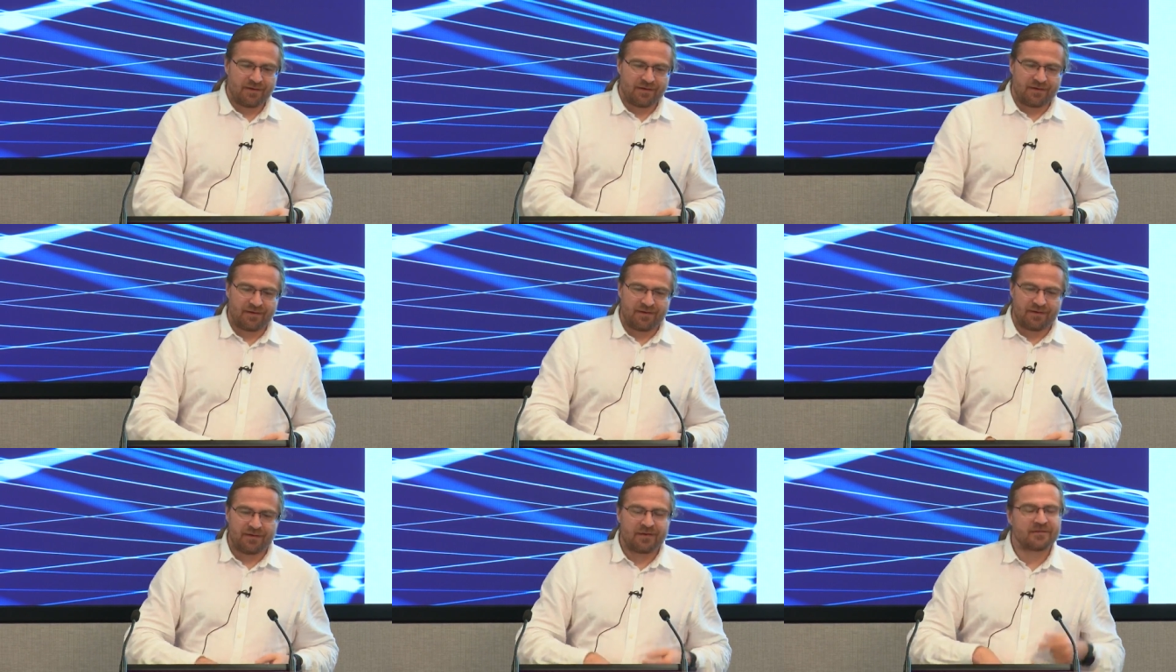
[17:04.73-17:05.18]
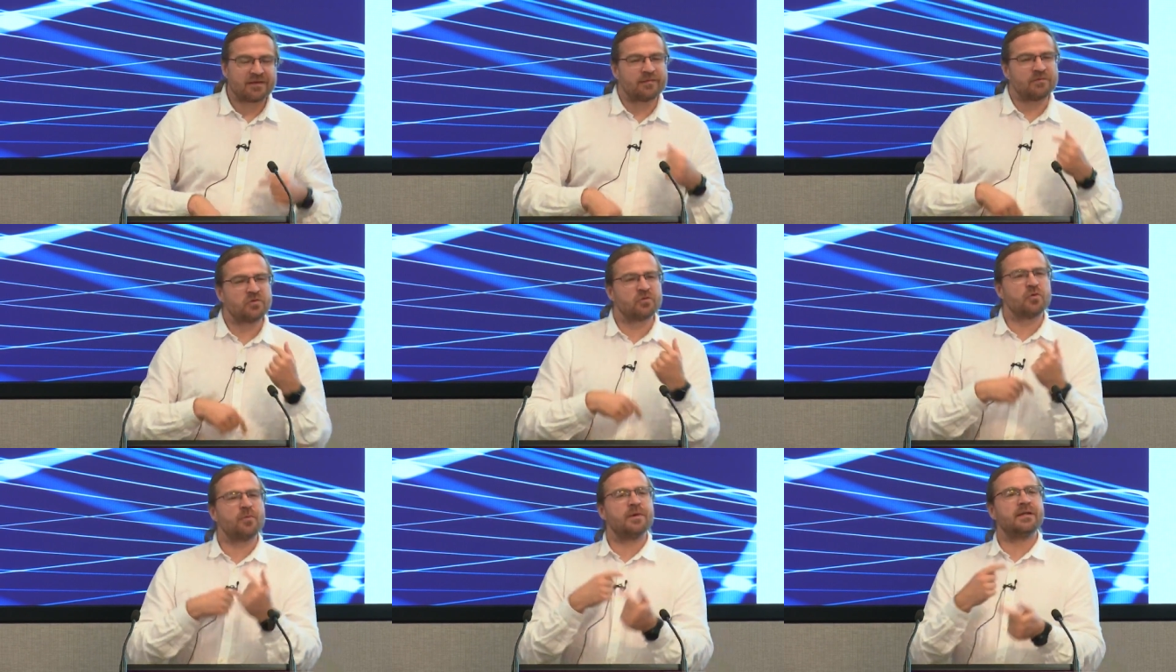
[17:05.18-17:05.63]
Let's come
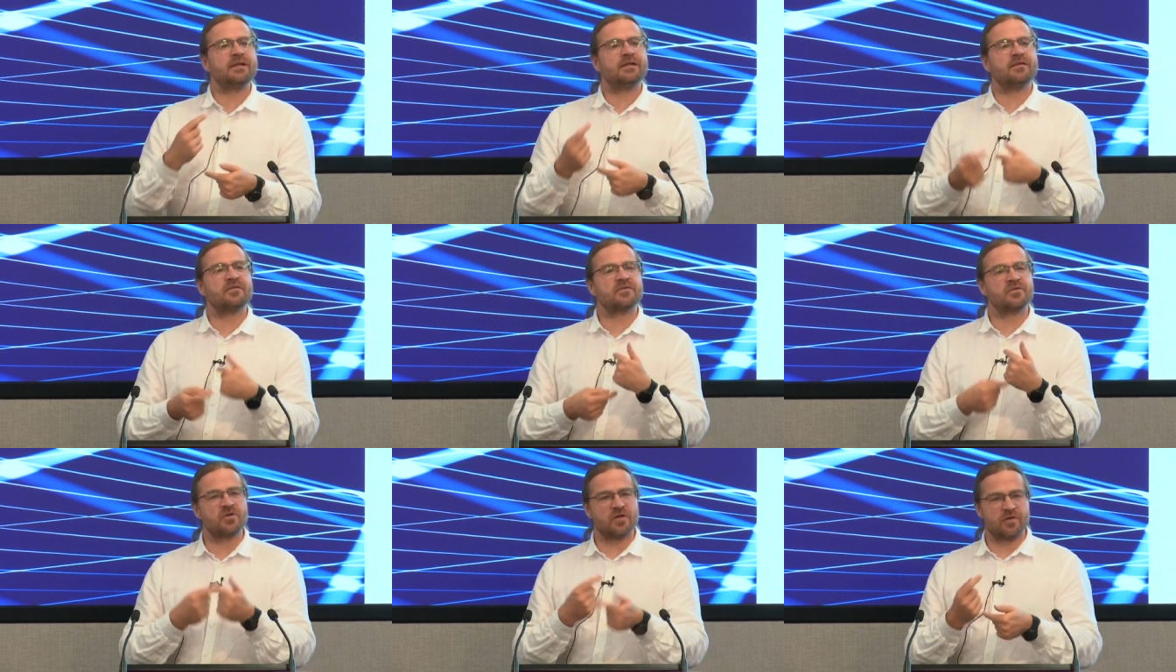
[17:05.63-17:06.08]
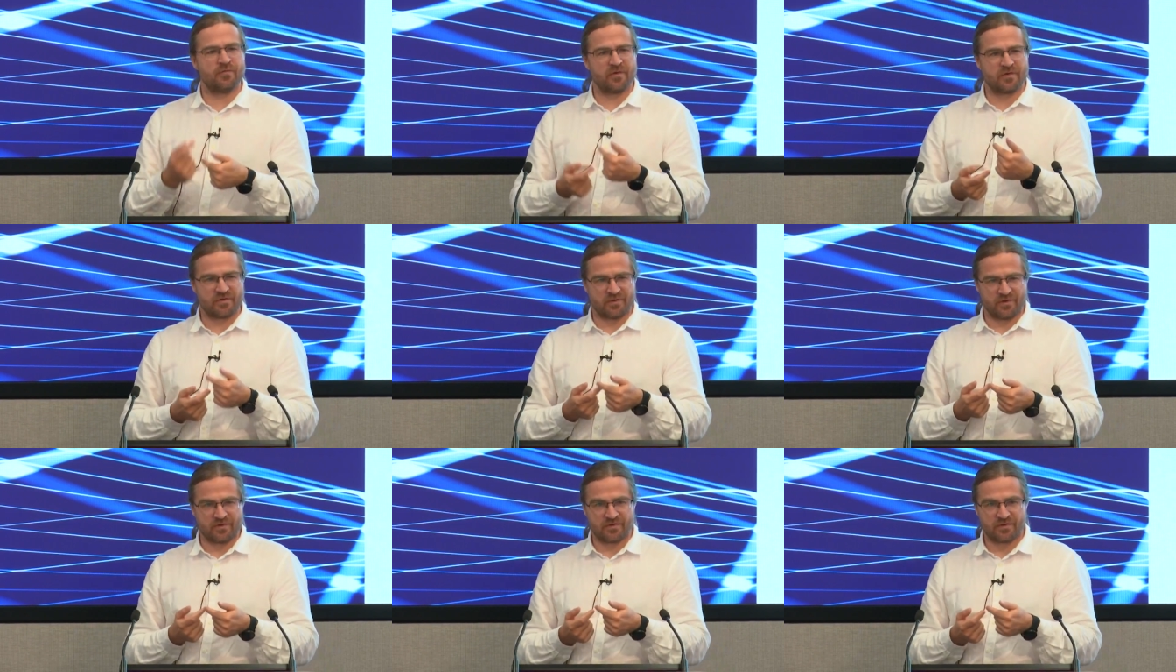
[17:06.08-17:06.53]
to Kubernetes
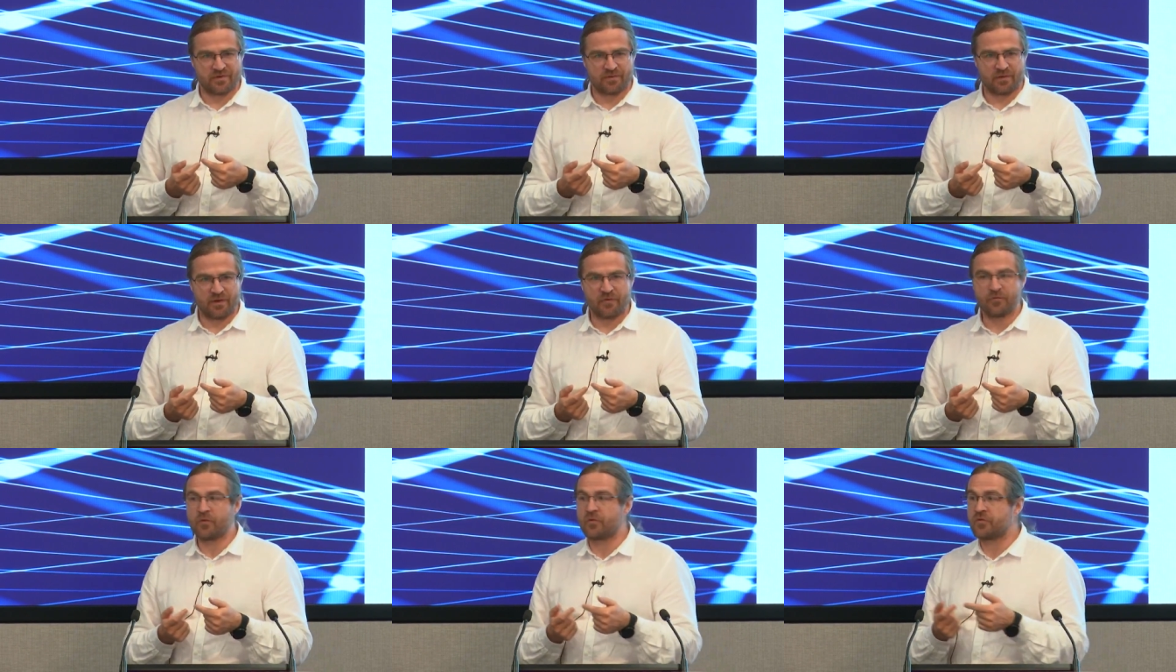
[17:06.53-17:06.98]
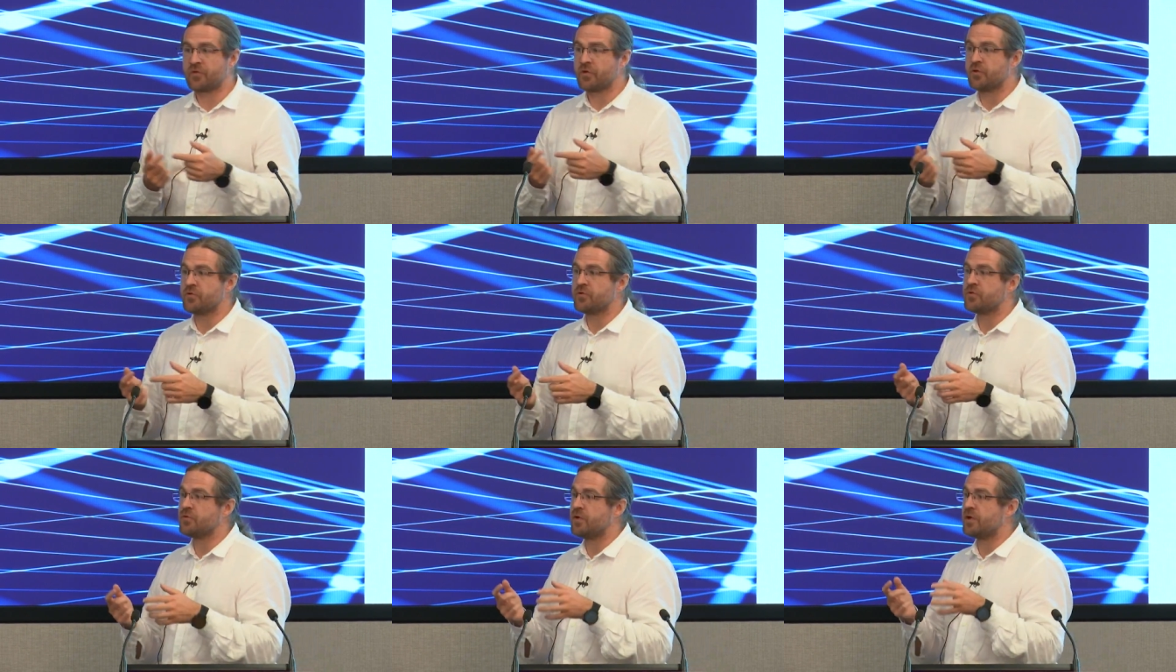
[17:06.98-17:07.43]
services. And for
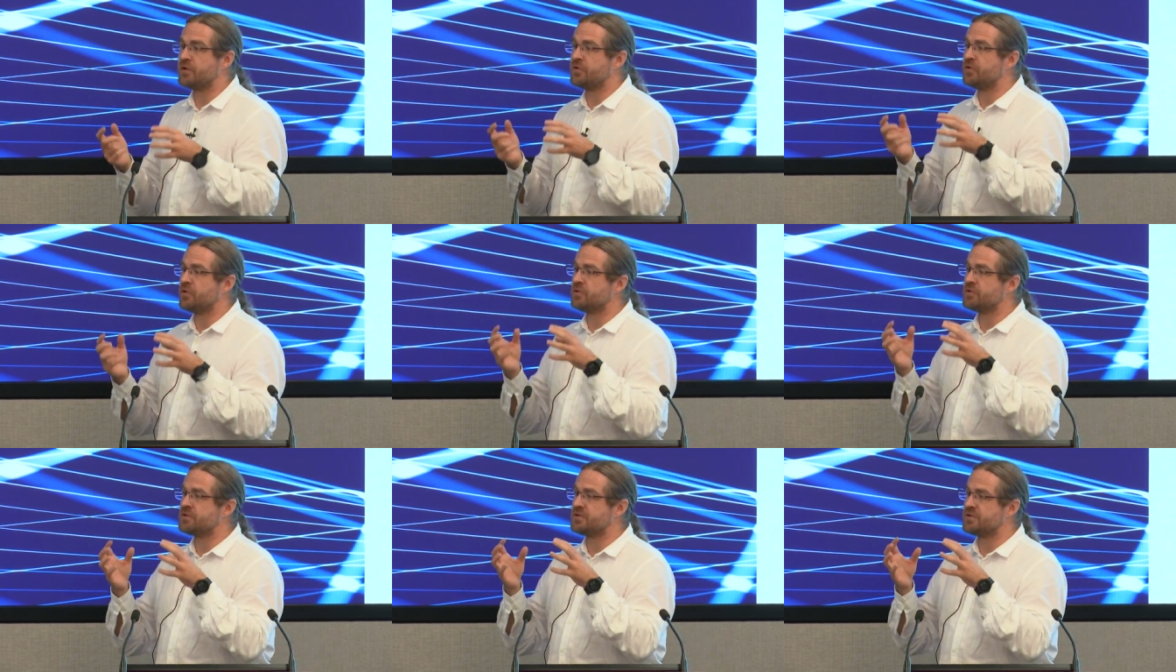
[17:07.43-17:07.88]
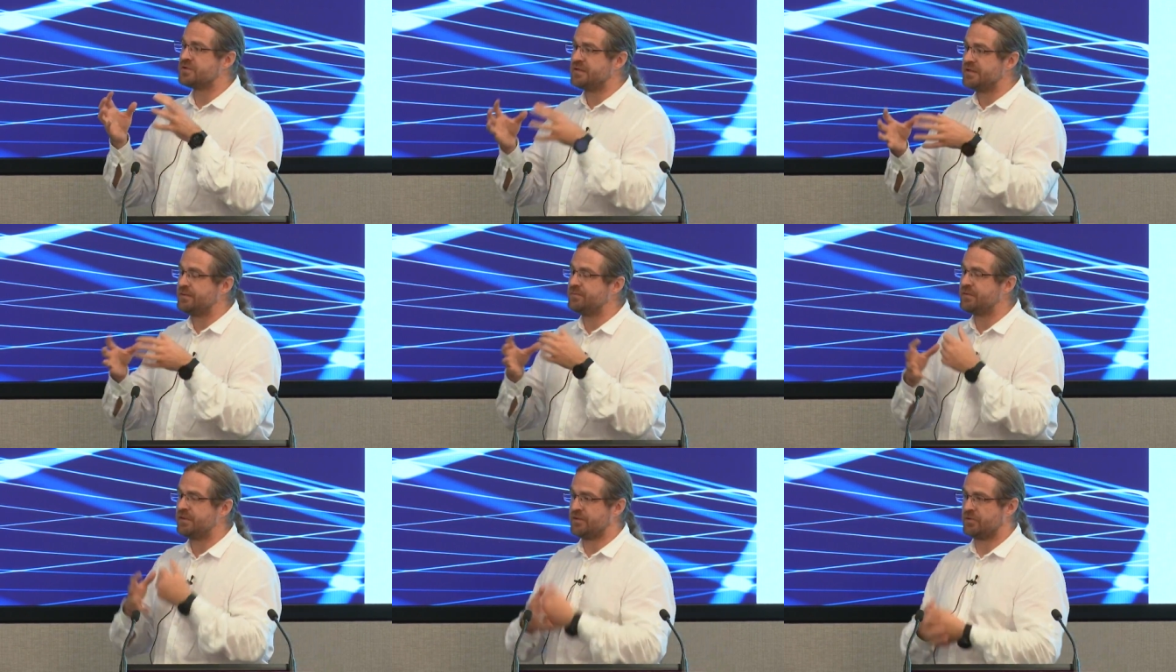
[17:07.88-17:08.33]
those who are not
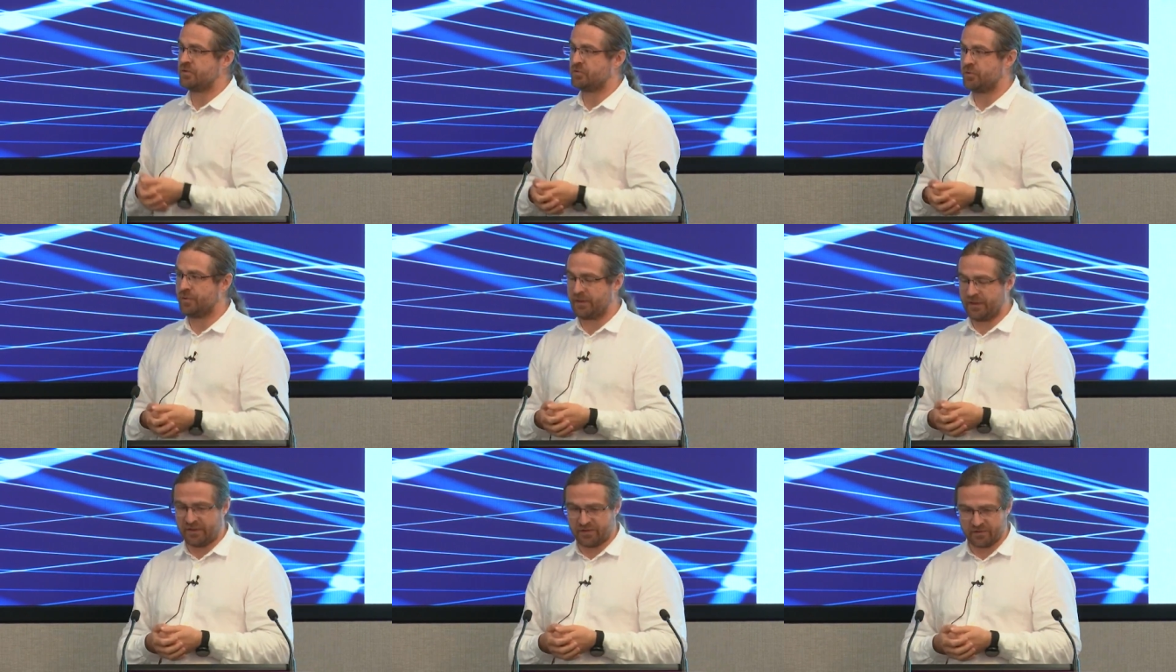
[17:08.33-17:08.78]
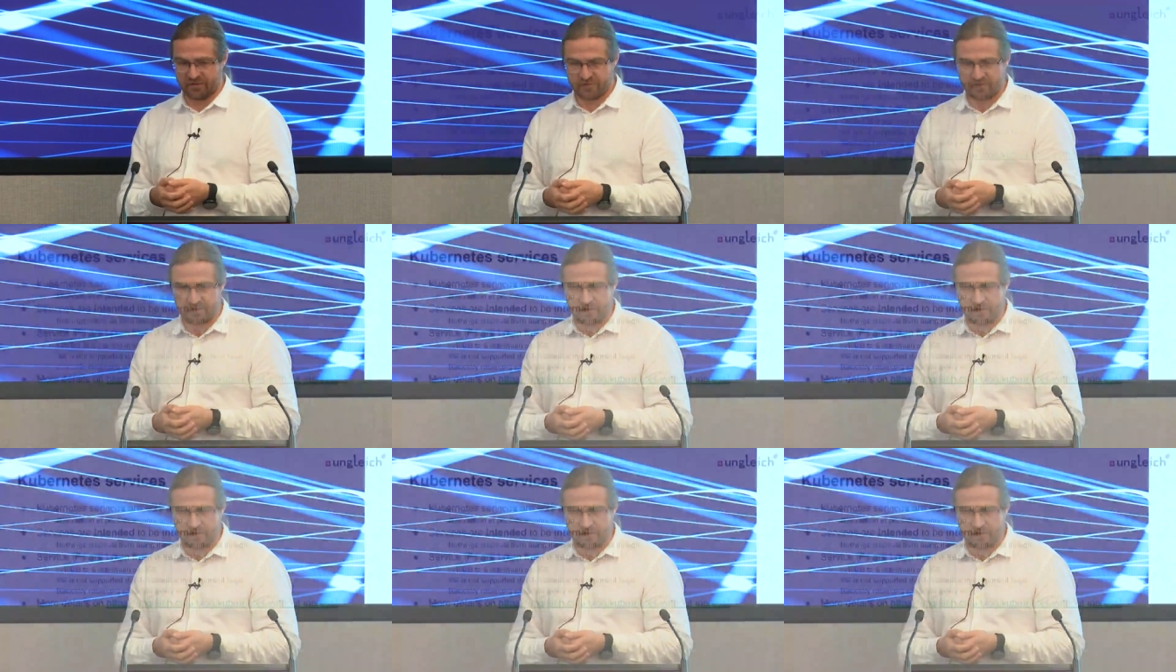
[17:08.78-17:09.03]
deeply into Kubernetes,